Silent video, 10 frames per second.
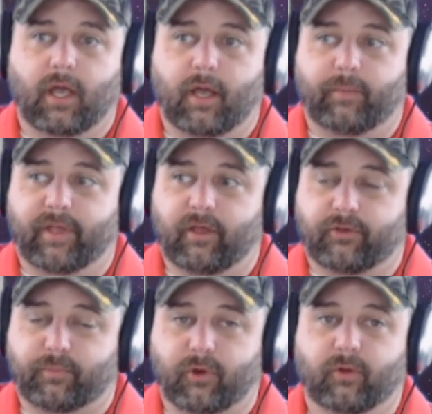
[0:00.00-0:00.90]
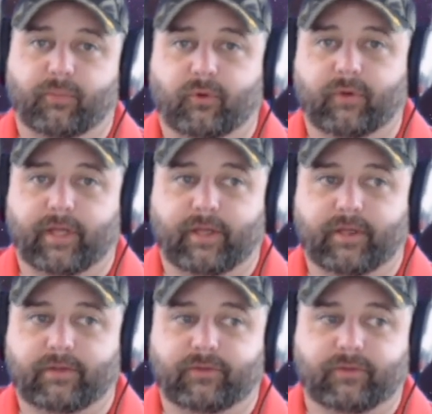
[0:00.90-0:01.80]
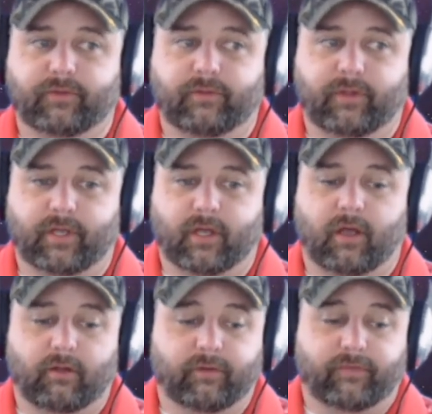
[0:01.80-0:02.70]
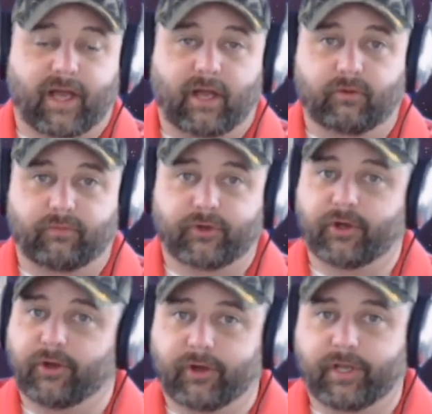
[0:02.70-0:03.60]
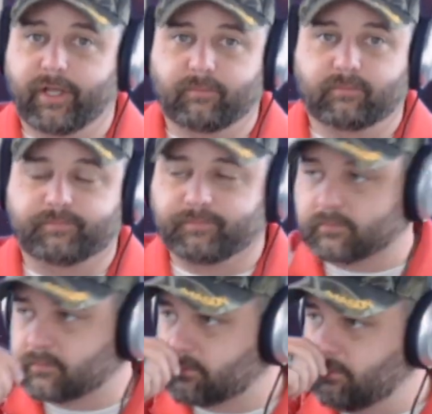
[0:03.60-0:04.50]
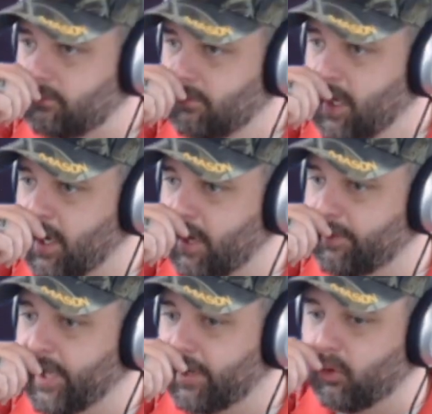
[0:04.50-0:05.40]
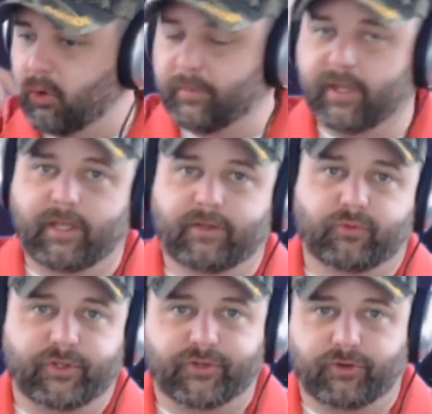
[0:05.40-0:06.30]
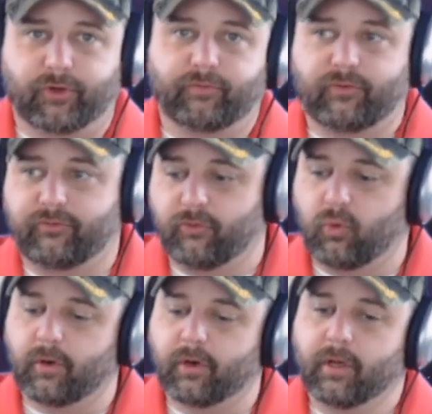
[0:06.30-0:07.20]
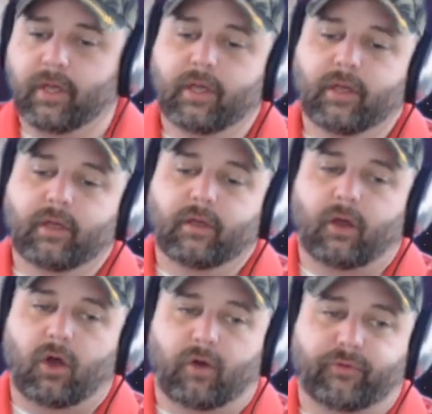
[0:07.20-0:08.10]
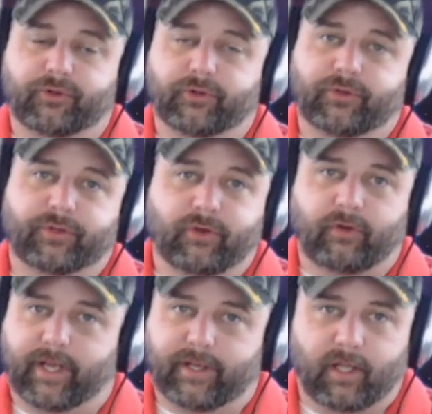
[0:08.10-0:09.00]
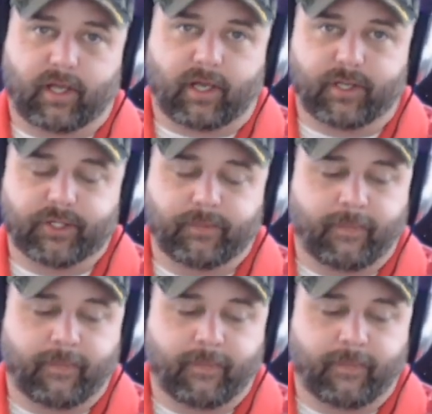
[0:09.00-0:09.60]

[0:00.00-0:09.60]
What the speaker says: because purple is the color of our fraternity. And normally it's reserved for officers in the Grand Lodge.